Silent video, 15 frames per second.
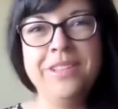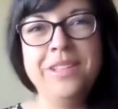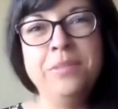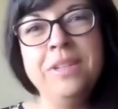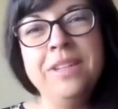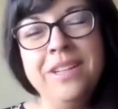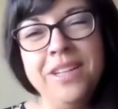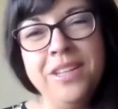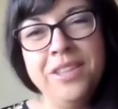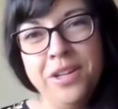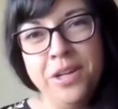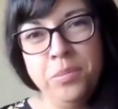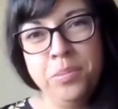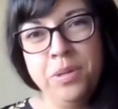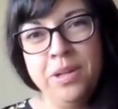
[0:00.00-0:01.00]
eliminating
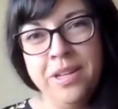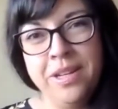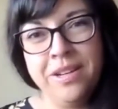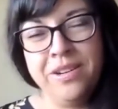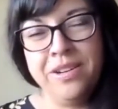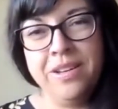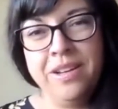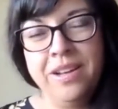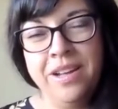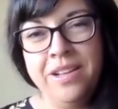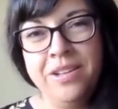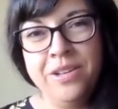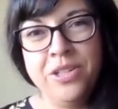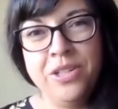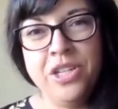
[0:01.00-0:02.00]
therapeutic
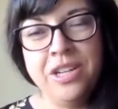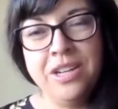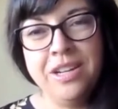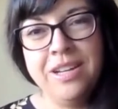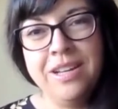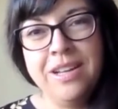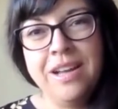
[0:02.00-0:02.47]
inertia,